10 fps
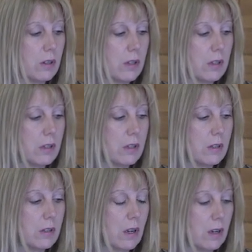this
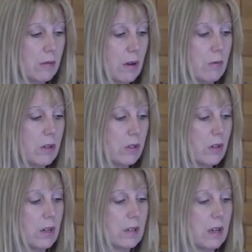is, I want to
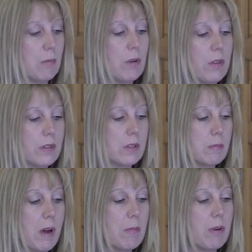show an example. This is
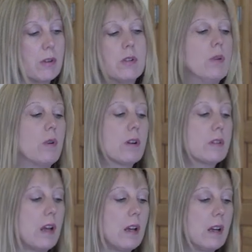my personal work
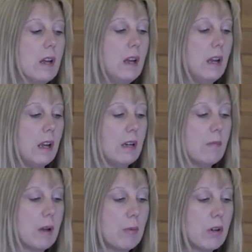set. And in
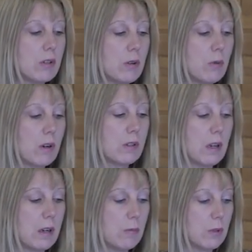my personal work
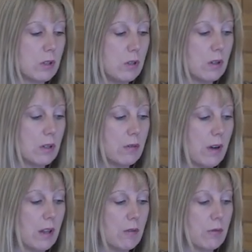set, which you can
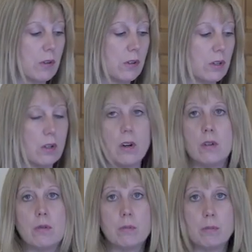develop for your
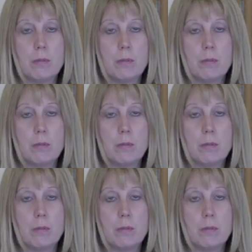own